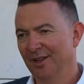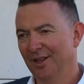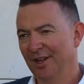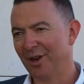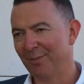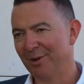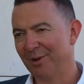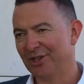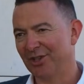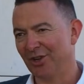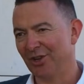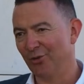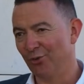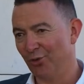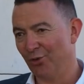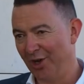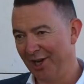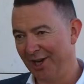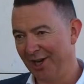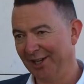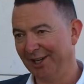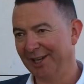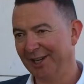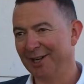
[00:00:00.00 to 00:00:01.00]
The Commission
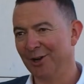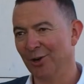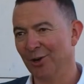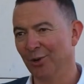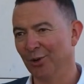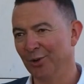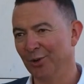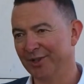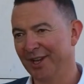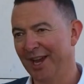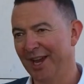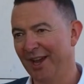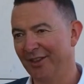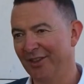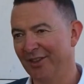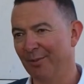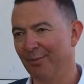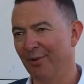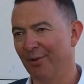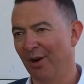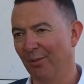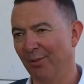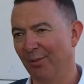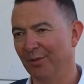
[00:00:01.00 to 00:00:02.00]
really calls out the
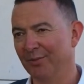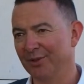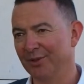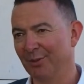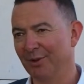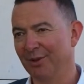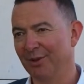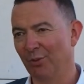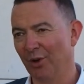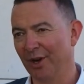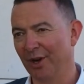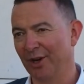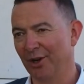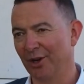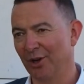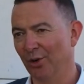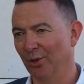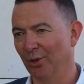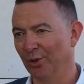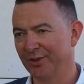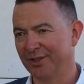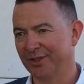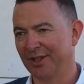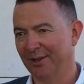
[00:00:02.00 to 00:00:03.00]
problems with what it
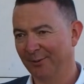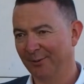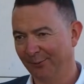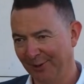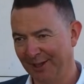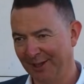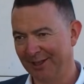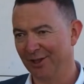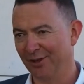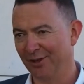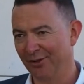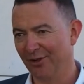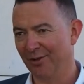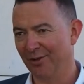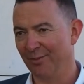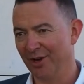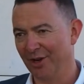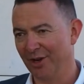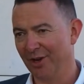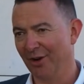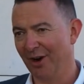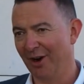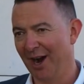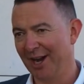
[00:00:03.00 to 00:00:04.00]
calls conflicted
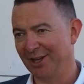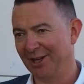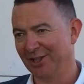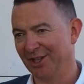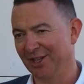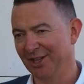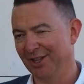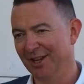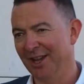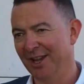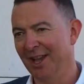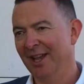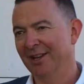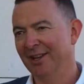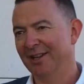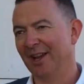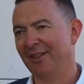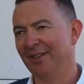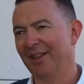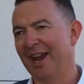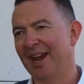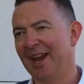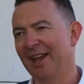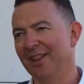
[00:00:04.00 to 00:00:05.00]
remuneration. Now,
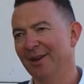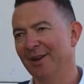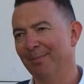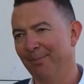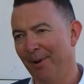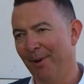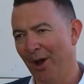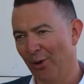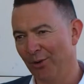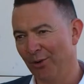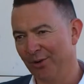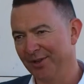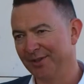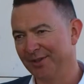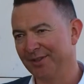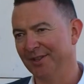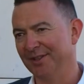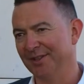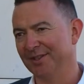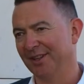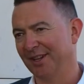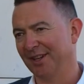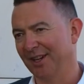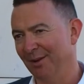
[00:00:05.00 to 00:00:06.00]
they are the
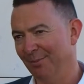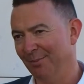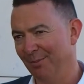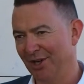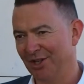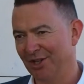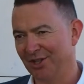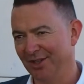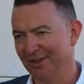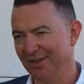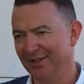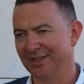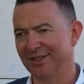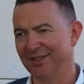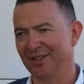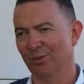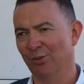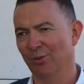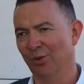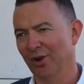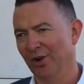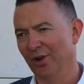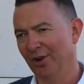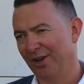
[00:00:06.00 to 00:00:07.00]
bonuses and commissions that
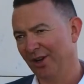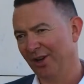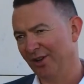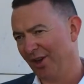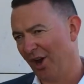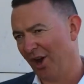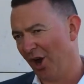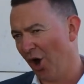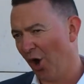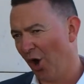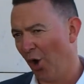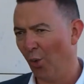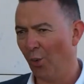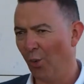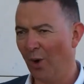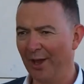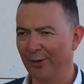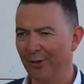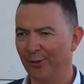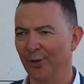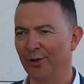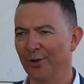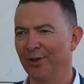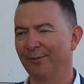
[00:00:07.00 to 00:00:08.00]
work the whole way
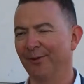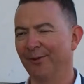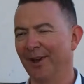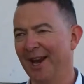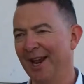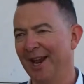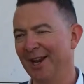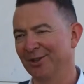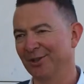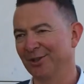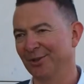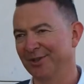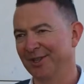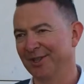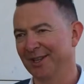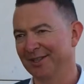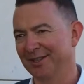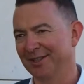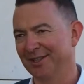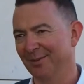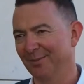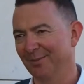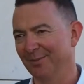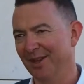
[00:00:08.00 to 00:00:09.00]
through the financial
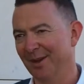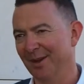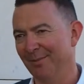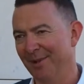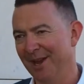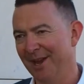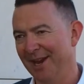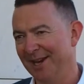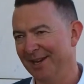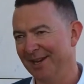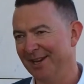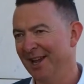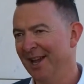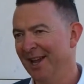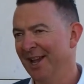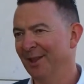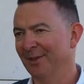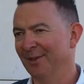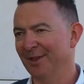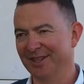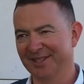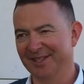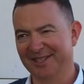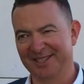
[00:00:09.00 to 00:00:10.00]
system that mean
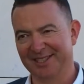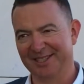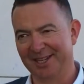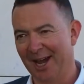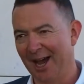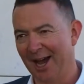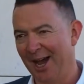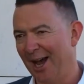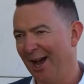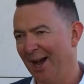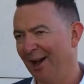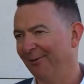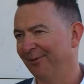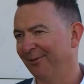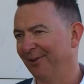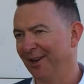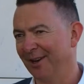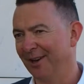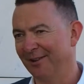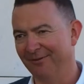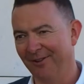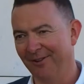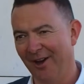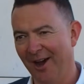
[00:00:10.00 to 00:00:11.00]
that staff and
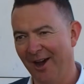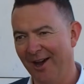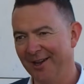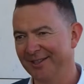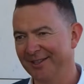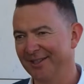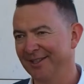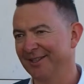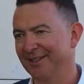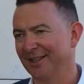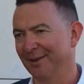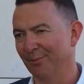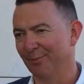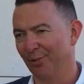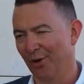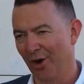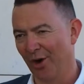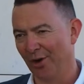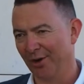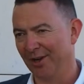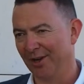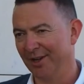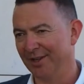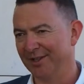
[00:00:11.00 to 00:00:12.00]
advisors and
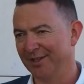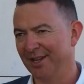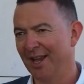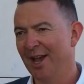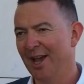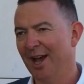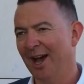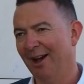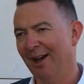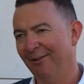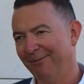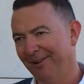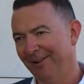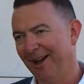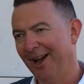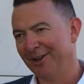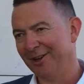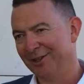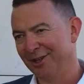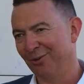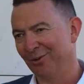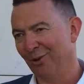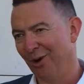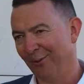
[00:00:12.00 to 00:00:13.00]
brokers are far
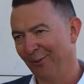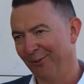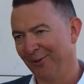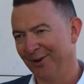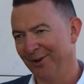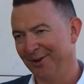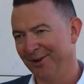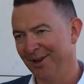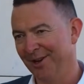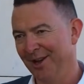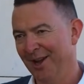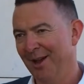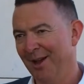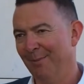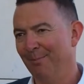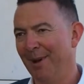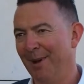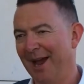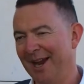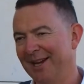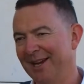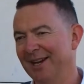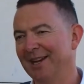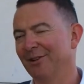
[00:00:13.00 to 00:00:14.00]
too often
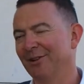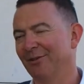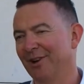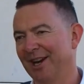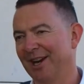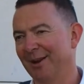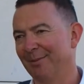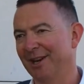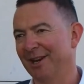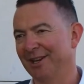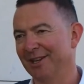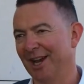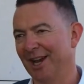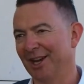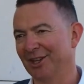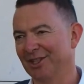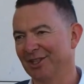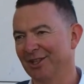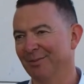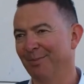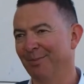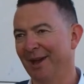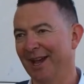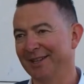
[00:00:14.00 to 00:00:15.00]
making a
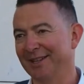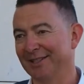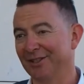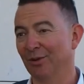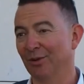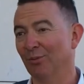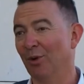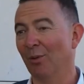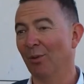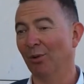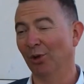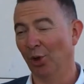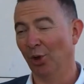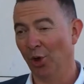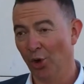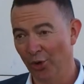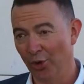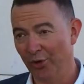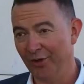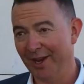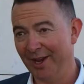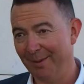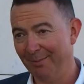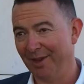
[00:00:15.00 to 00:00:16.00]
recommendation based on what will
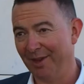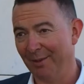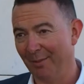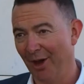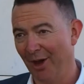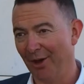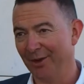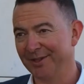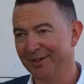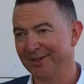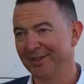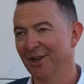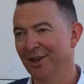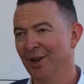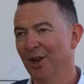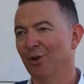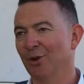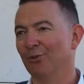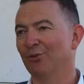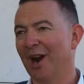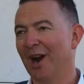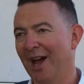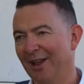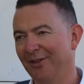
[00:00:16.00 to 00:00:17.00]
earn them the most
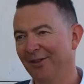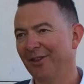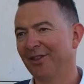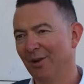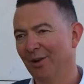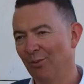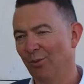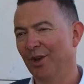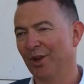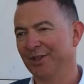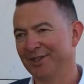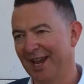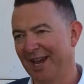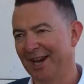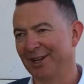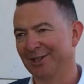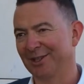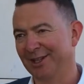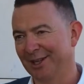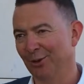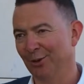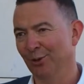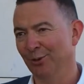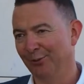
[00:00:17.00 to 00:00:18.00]
rather than what's
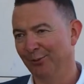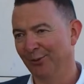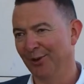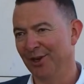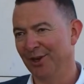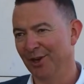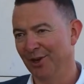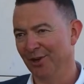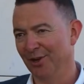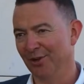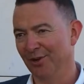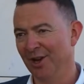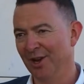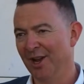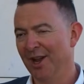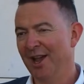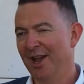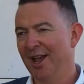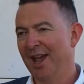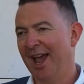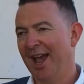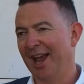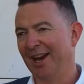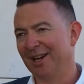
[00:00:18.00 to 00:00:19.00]
actually good for you.
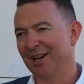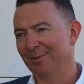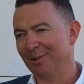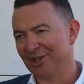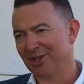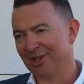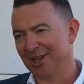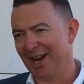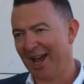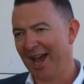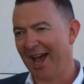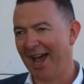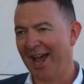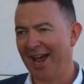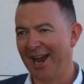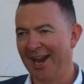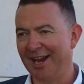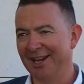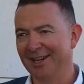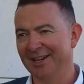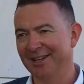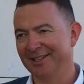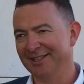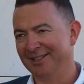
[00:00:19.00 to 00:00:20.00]
And Commissioner
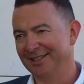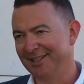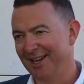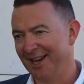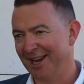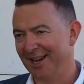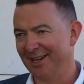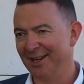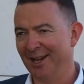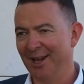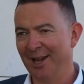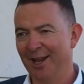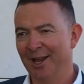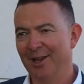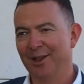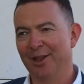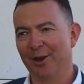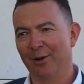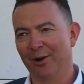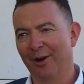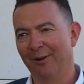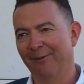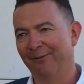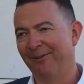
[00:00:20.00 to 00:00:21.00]
Hayne has said
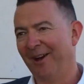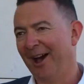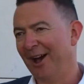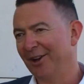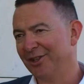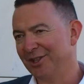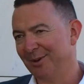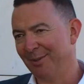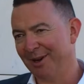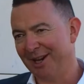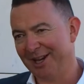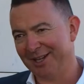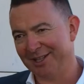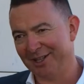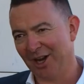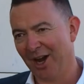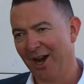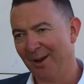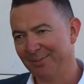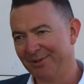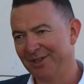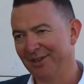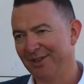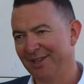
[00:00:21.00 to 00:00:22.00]
there are far too many
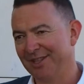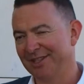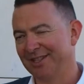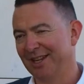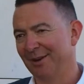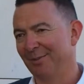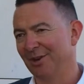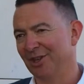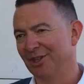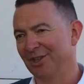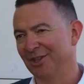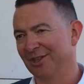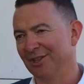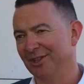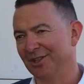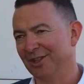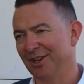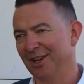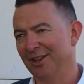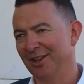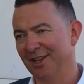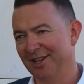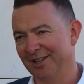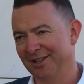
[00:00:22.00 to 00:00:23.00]
types of this commission,
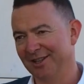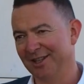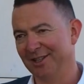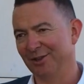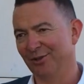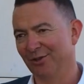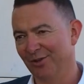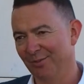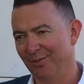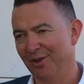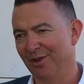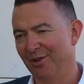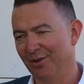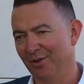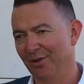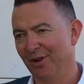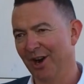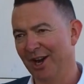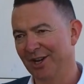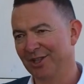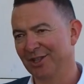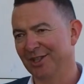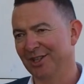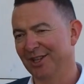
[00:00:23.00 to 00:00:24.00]
this
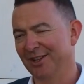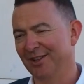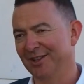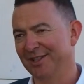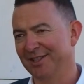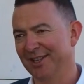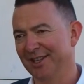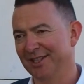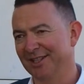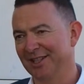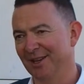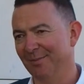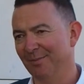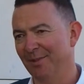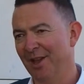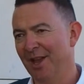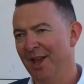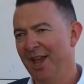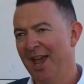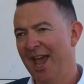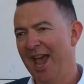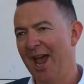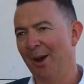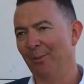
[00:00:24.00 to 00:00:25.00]
remuneration in the system,
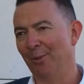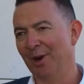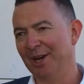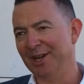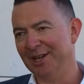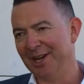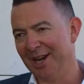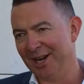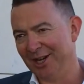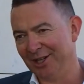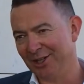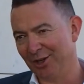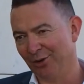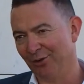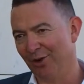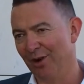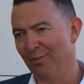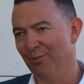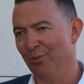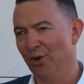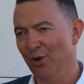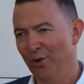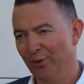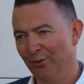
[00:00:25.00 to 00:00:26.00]
and we need to
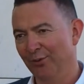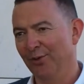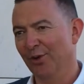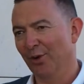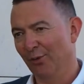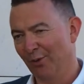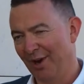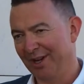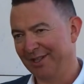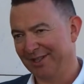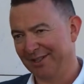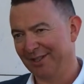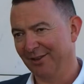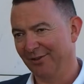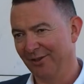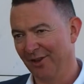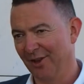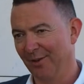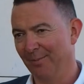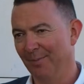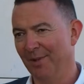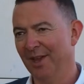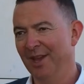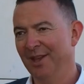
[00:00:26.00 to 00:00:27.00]
remove the rest of
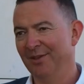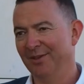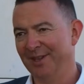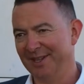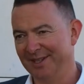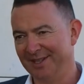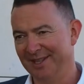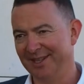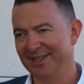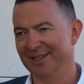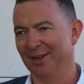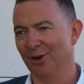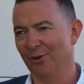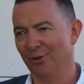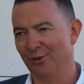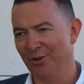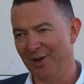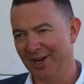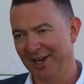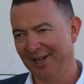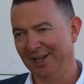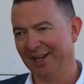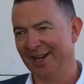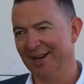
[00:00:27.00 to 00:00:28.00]
them. This is a
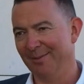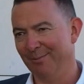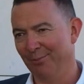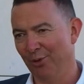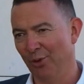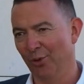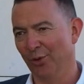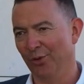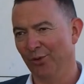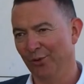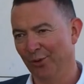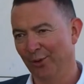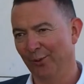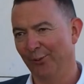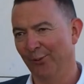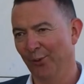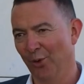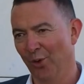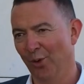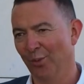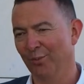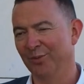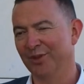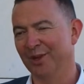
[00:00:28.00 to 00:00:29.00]
really important
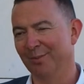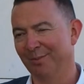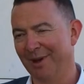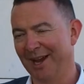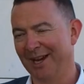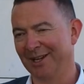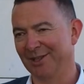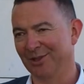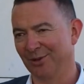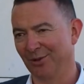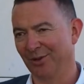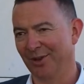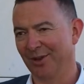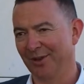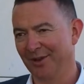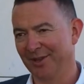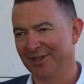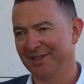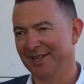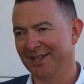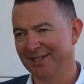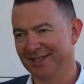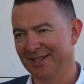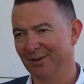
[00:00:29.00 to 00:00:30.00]
reform to make sure that the
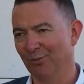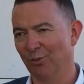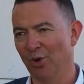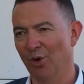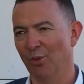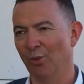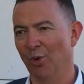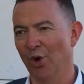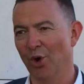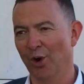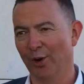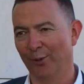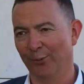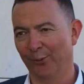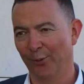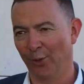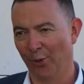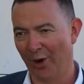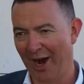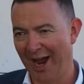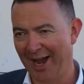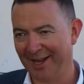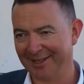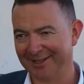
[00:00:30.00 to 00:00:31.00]
system will work
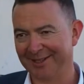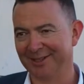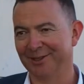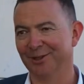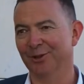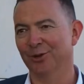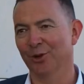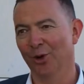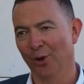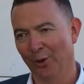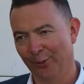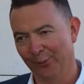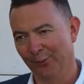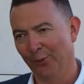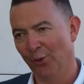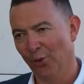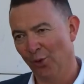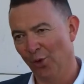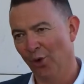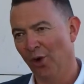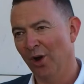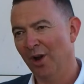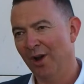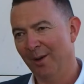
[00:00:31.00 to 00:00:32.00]
for us, not
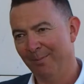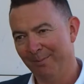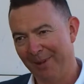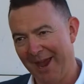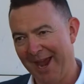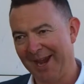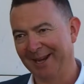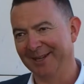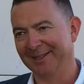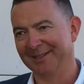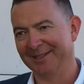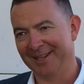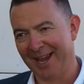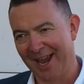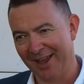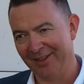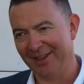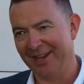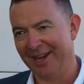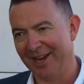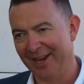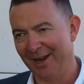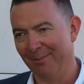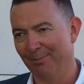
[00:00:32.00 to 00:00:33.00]
for banks and
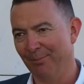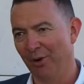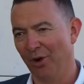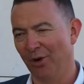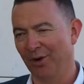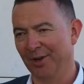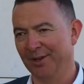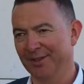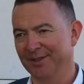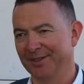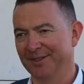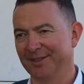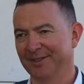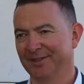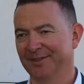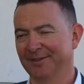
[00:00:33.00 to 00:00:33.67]
their hip pockets.